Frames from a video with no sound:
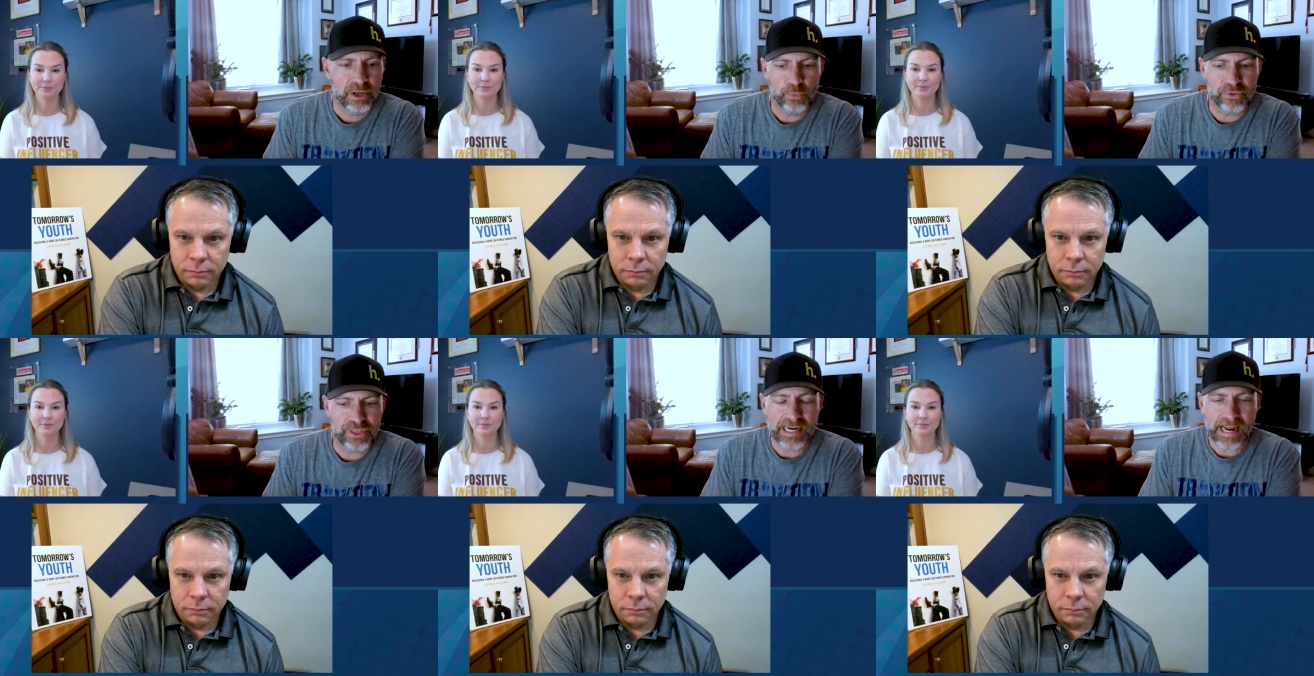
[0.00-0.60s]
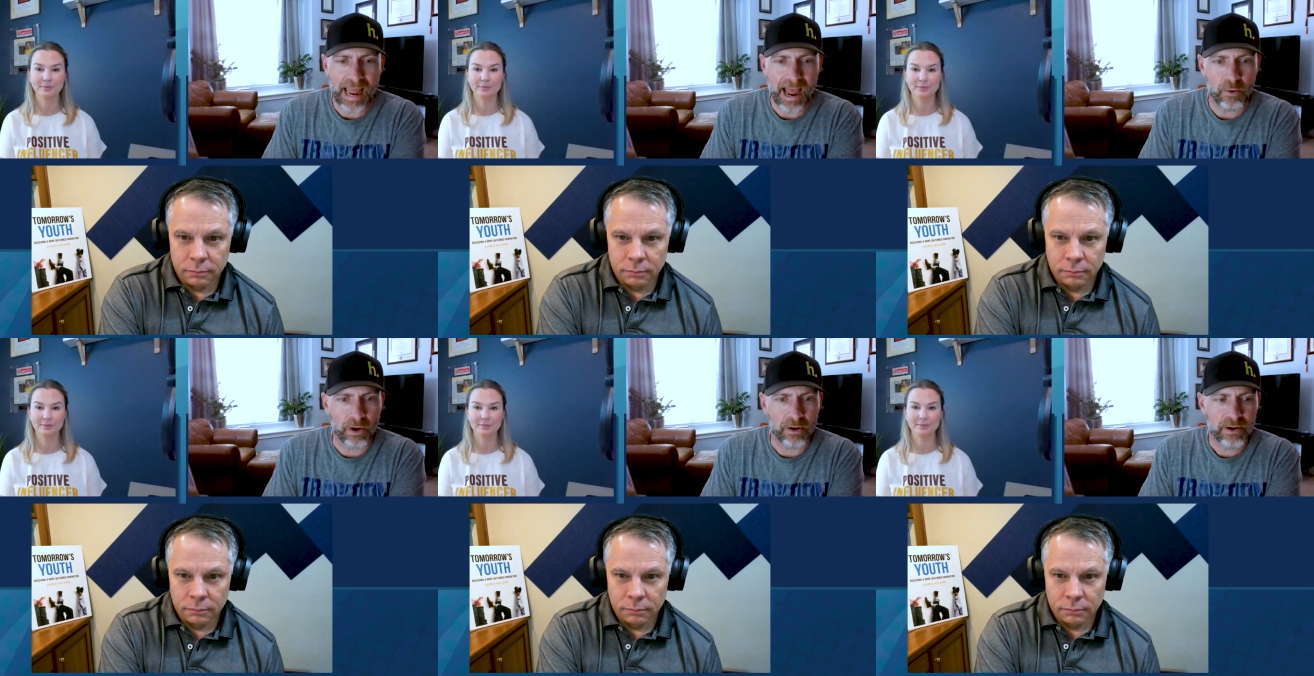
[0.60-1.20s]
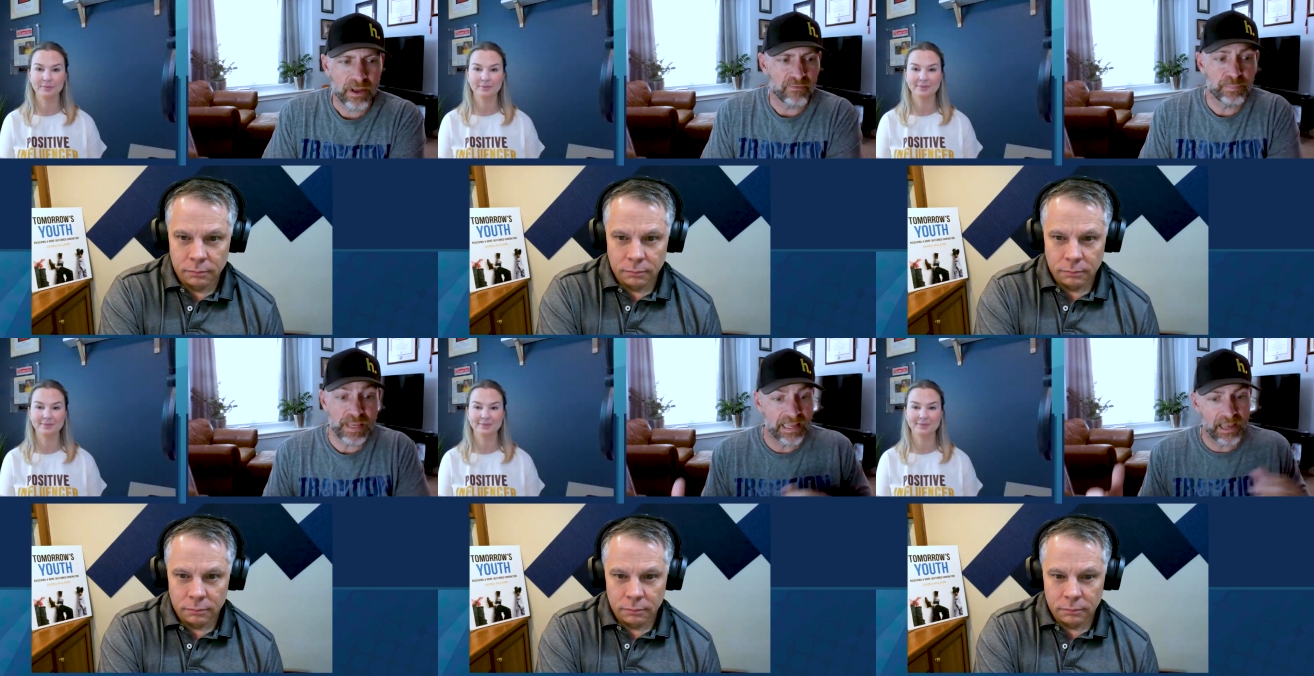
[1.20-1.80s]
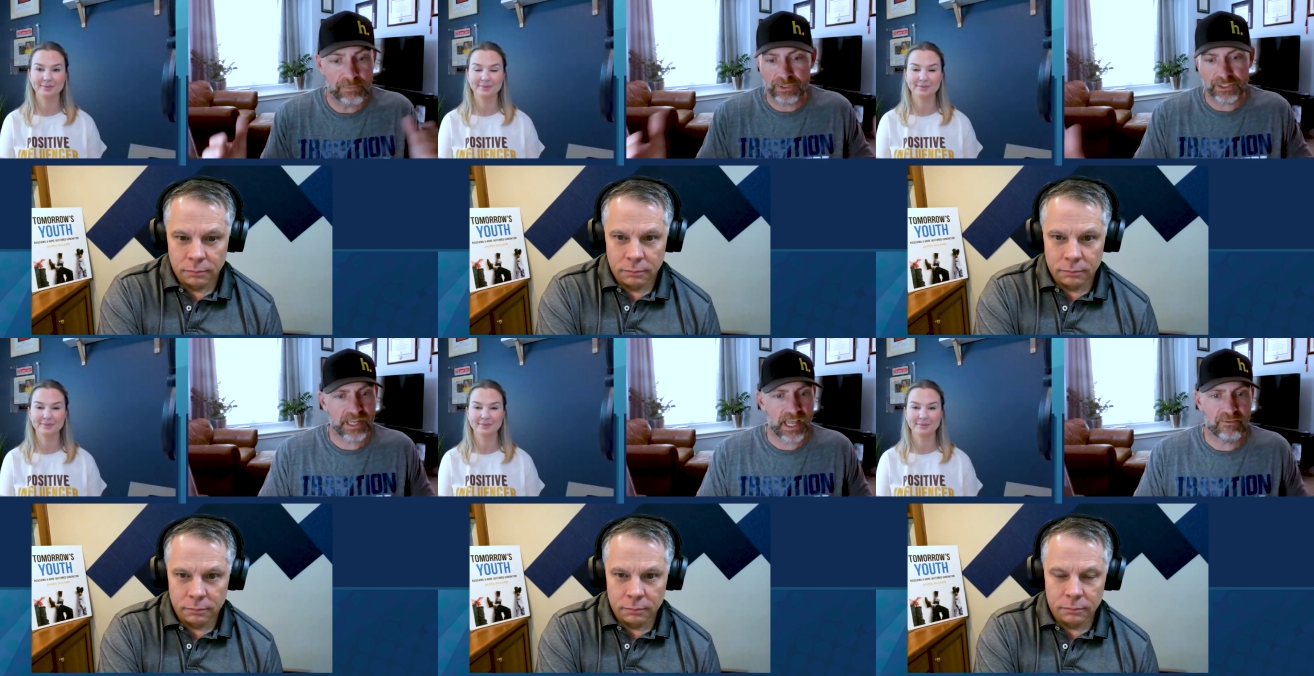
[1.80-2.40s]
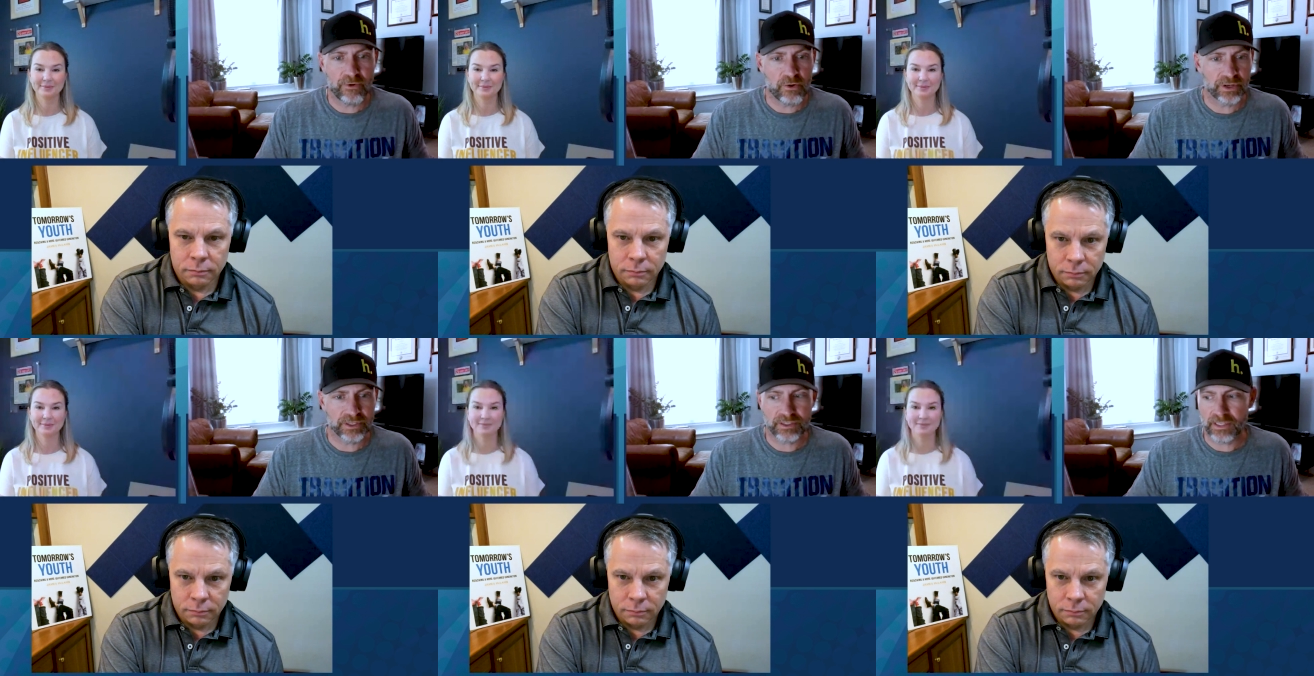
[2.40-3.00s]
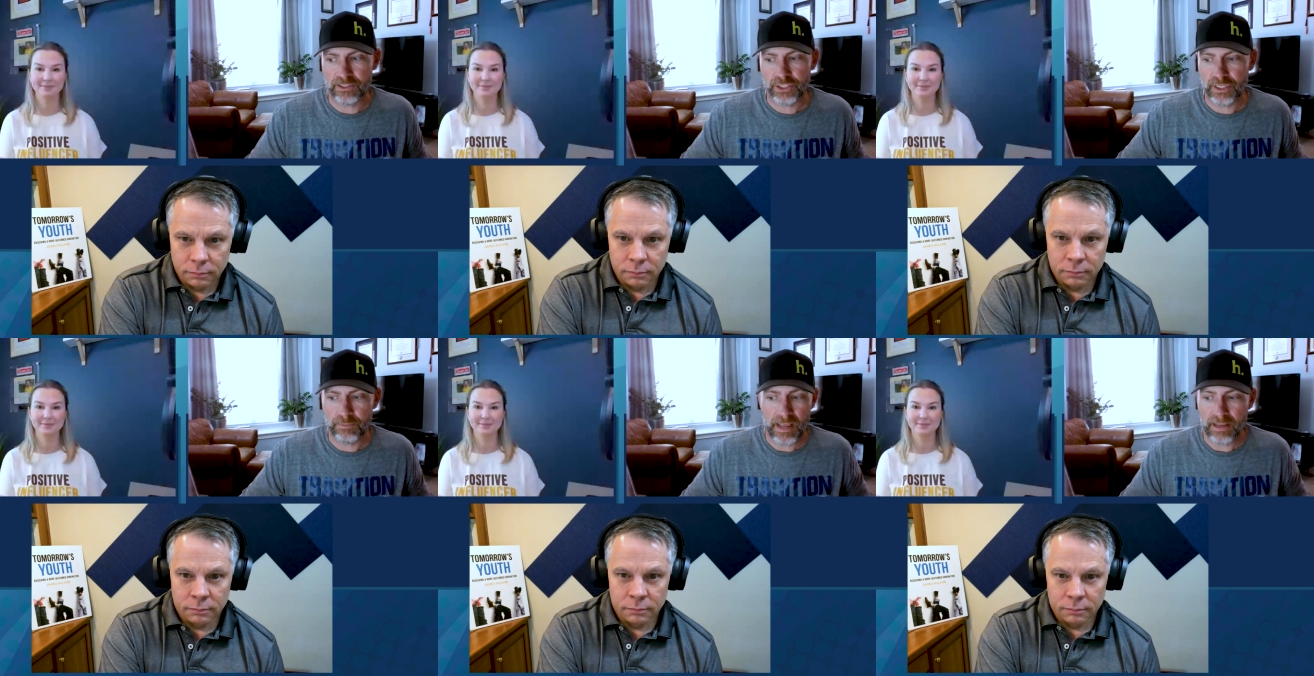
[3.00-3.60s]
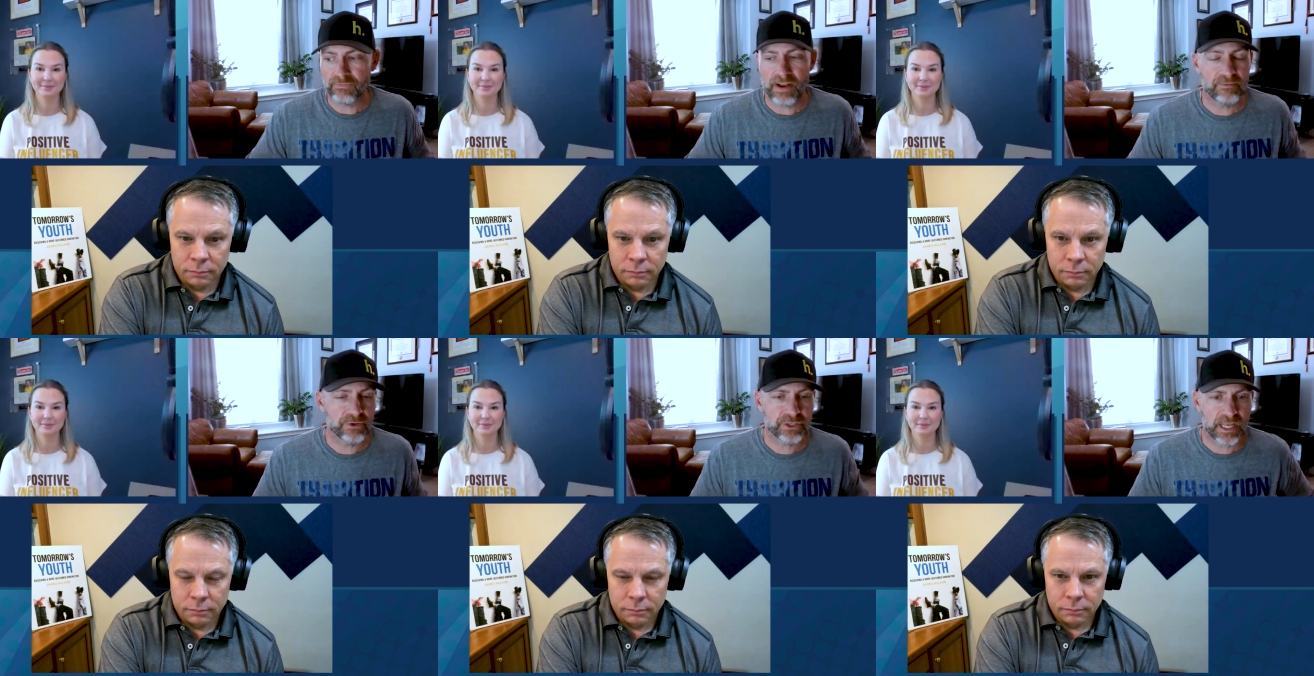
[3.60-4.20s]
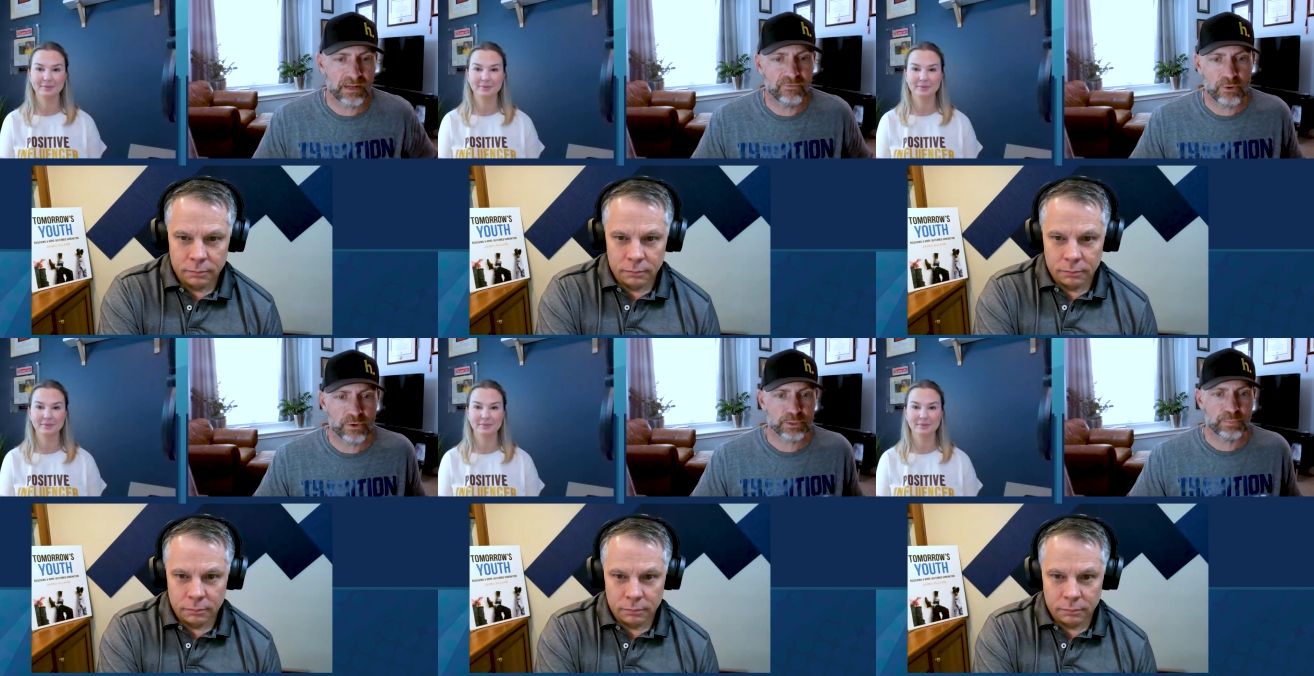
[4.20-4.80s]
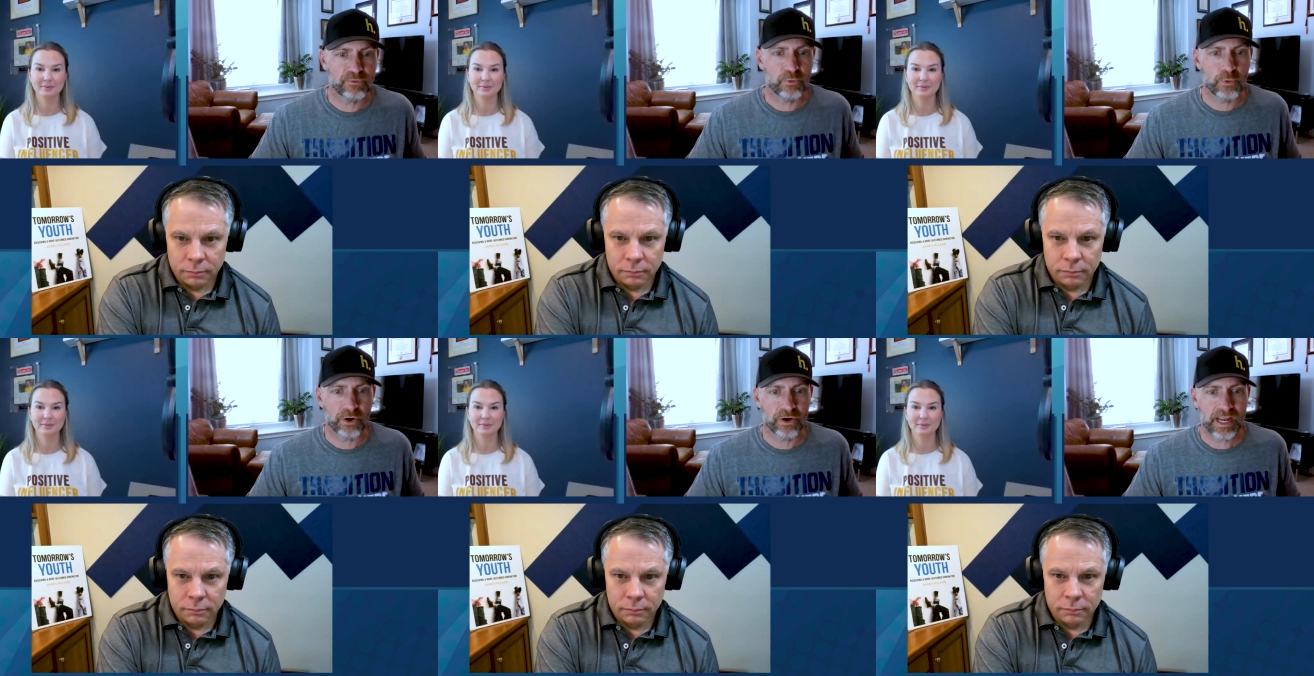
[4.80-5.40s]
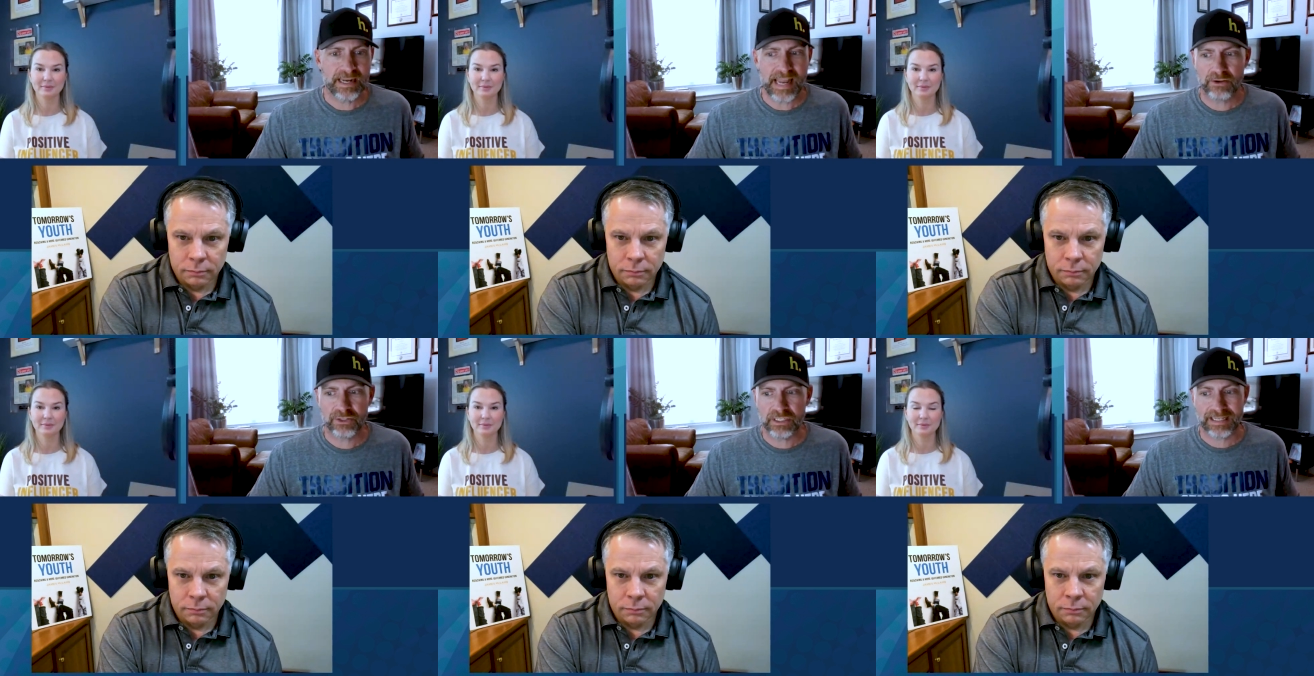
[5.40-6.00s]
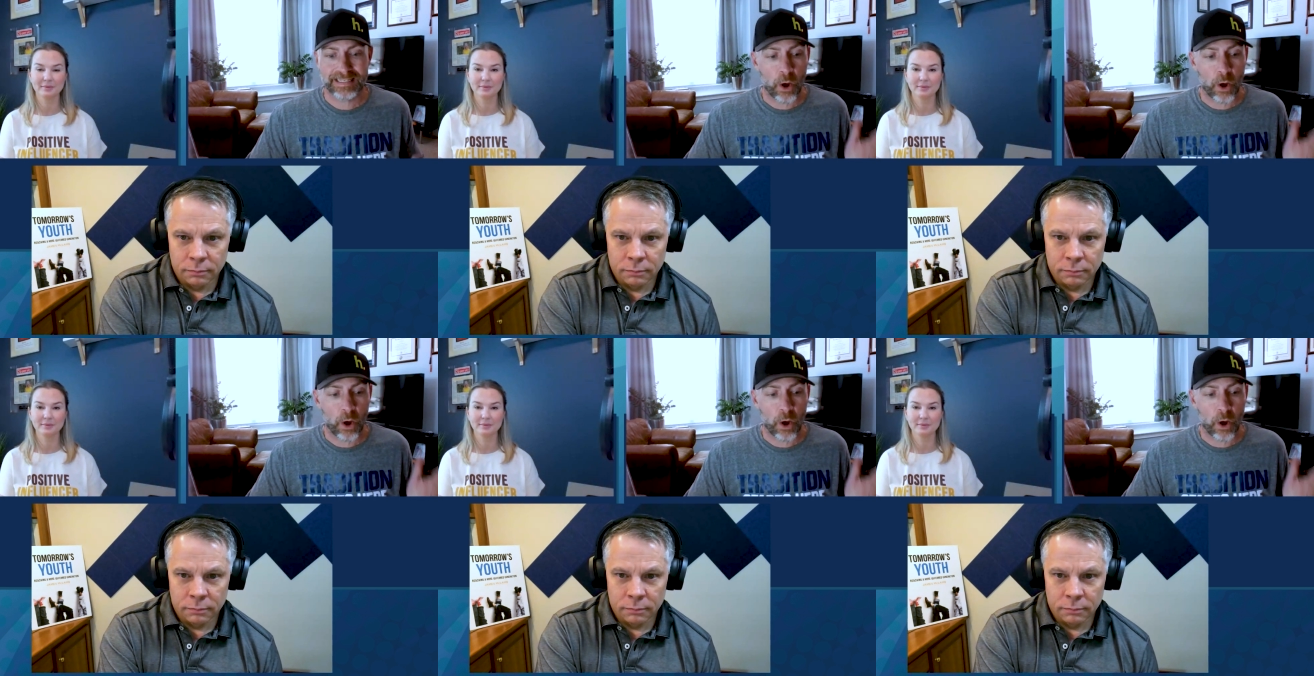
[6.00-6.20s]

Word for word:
Speaker 1: within an hour of being able to stay focused that she may have never stayed focused before and now she's like